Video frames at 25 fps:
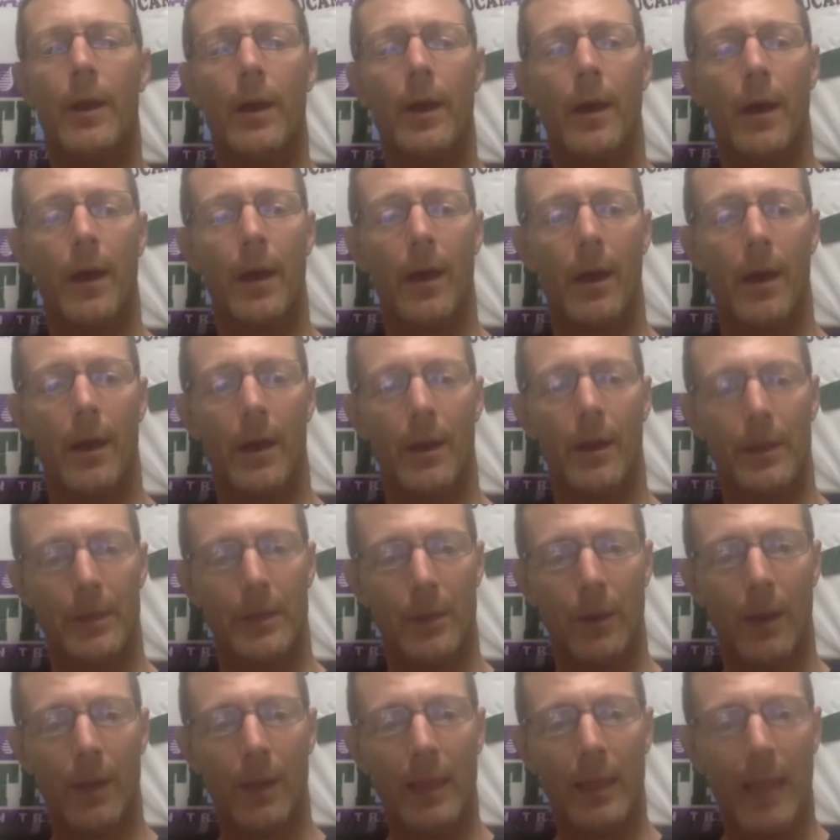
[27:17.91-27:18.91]

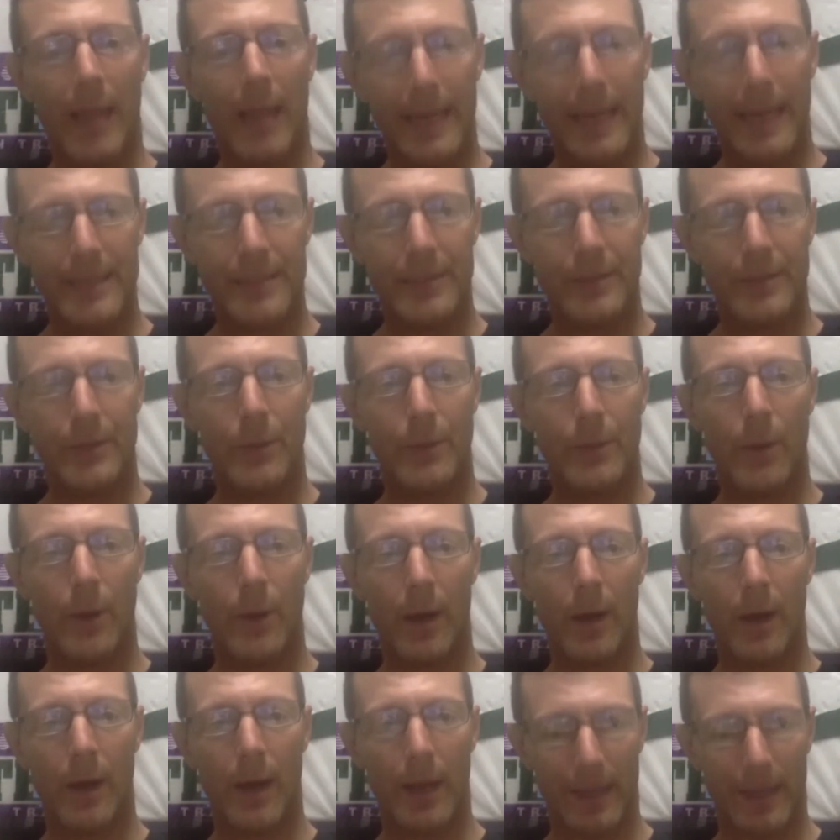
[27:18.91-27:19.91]
I like to
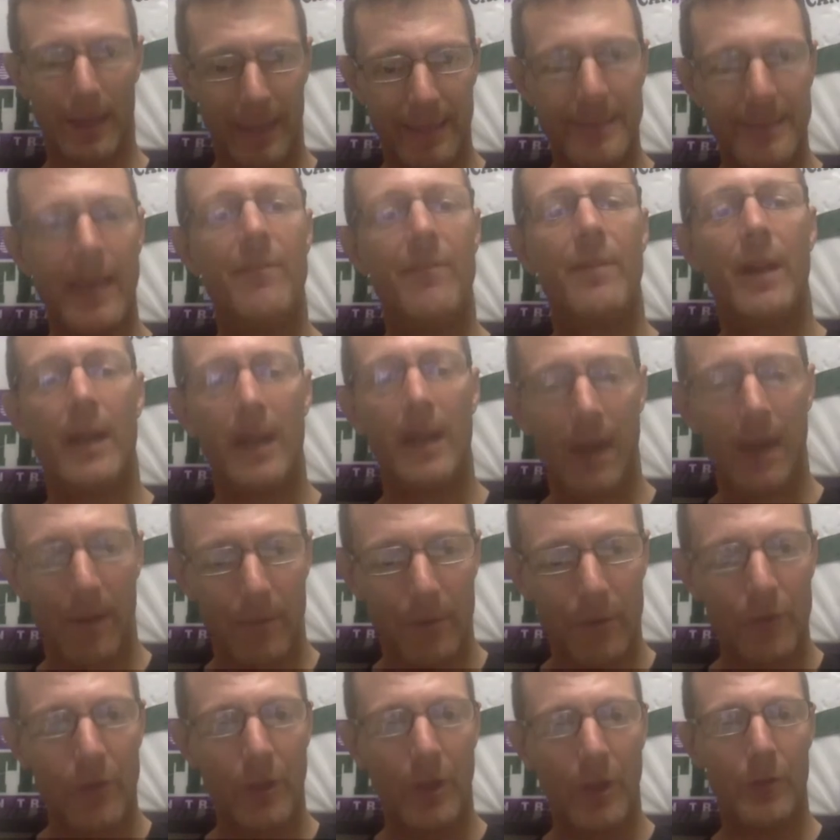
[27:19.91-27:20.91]
have that
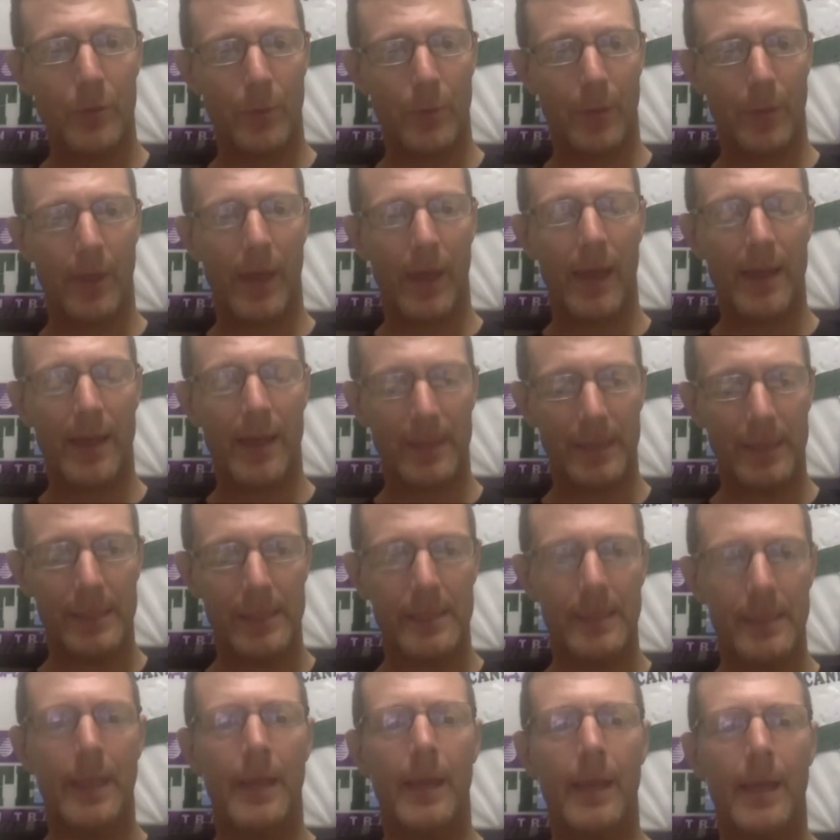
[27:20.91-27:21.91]
conversation with
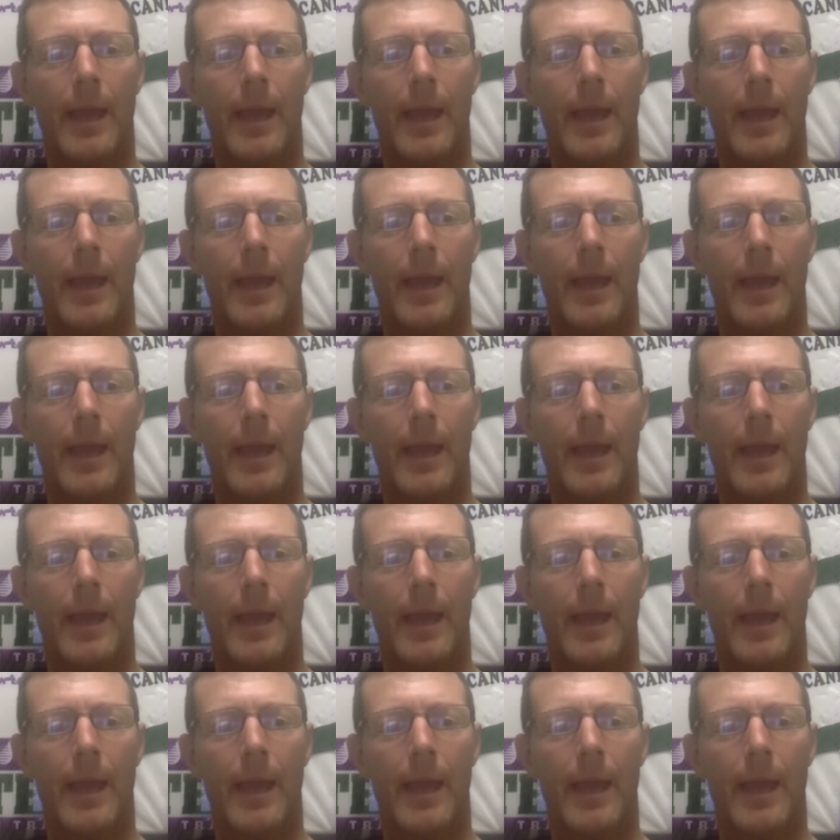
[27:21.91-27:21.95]
athletes.